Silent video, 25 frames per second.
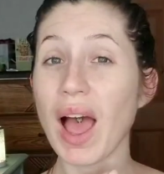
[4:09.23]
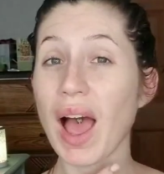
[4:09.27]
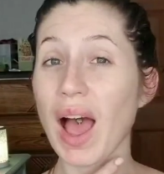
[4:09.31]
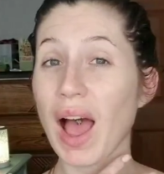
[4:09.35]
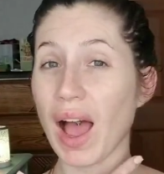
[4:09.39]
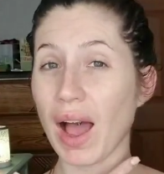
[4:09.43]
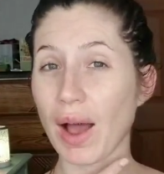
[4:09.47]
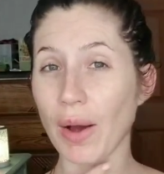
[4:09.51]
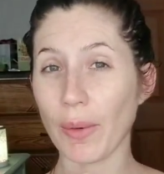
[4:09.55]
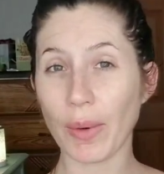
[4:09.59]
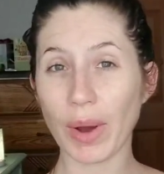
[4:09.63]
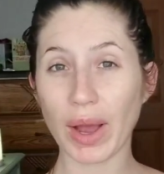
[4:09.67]

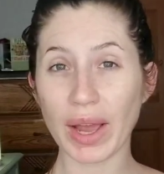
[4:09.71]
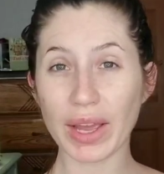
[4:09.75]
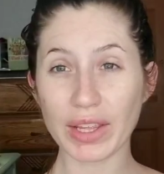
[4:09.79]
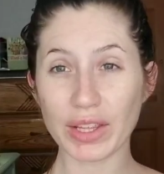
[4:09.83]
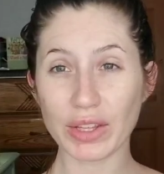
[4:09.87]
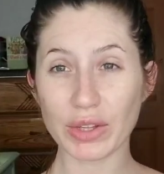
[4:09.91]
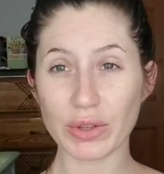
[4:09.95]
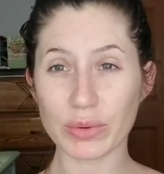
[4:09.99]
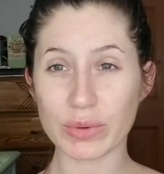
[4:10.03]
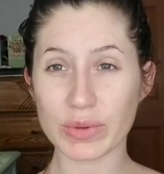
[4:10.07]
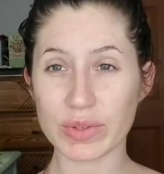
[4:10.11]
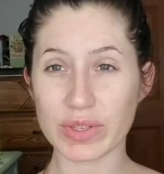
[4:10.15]
how I
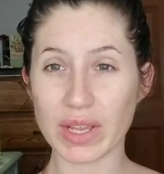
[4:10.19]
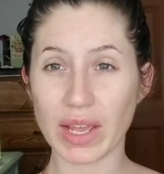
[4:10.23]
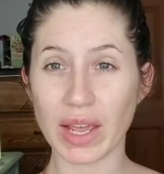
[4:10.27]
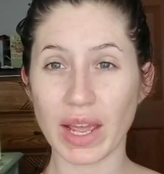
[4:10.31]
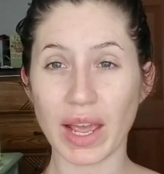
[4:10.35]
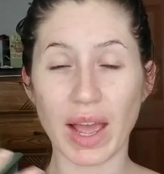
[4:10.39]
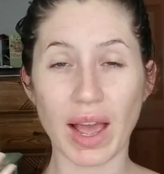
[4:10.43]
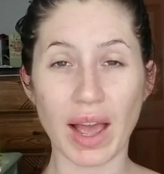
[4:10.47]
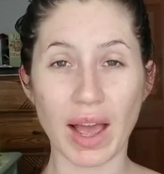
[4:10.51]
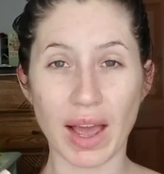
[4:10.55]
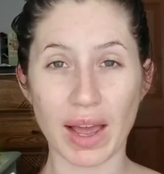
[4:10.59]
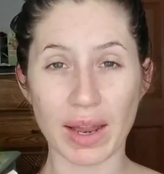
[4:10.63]
use it
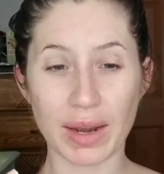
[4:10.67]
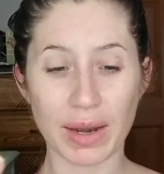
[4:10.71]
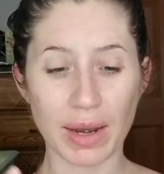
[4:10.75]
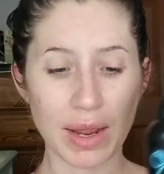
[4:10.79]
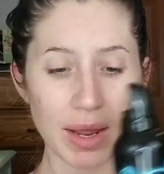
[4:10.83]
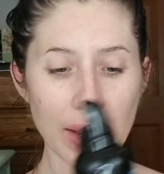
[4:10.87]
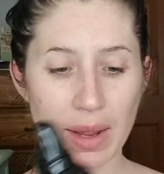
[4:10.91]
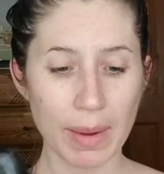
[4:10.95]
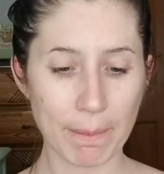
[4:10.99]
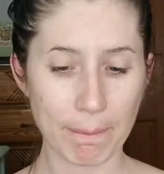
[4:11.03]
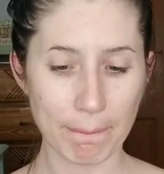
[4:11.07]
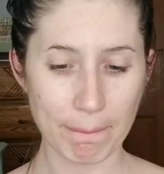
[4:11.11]
on
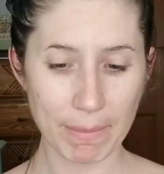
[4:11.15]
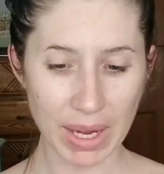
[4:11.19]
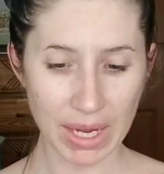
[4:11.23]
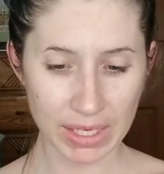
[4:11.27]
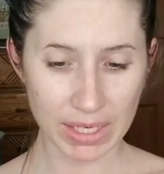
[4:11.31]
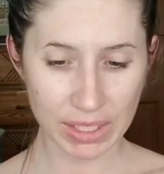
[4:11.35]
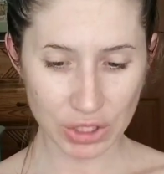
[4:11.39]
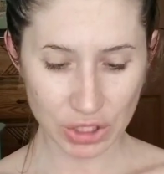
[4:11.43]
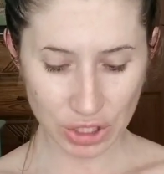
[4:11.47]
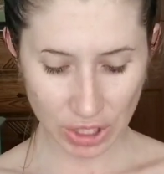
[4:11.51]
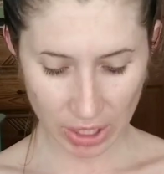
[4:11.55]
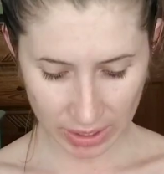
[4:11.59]
my
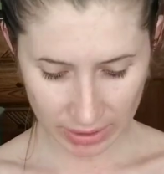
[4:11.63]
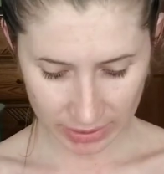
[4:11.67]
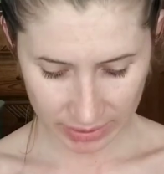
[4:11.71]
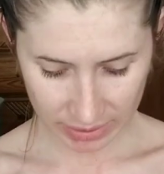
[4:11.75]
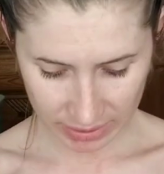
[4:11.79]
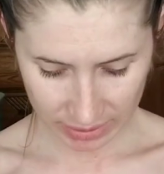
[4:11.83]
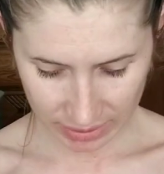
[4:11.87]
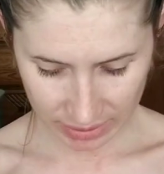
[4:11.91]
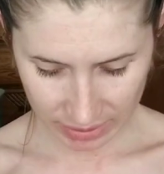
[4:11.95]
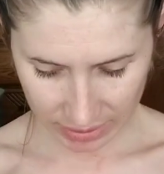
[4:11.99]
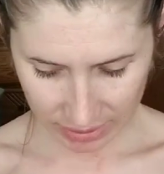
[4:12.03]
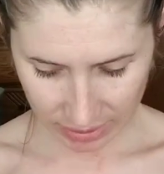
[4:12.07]
chest
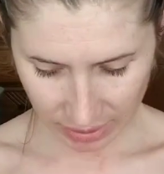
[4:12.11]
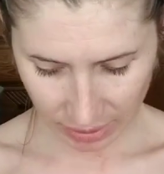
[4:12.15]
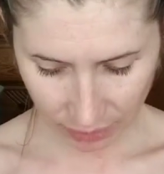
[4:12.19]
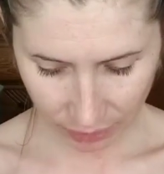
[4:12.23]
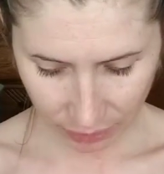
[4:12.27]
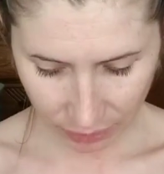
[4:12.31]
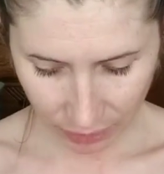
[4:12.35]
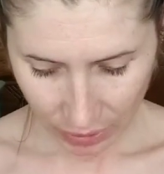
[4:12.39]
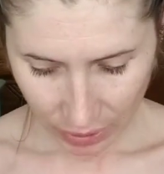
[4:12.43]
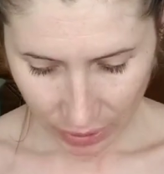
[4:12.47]
and stuff.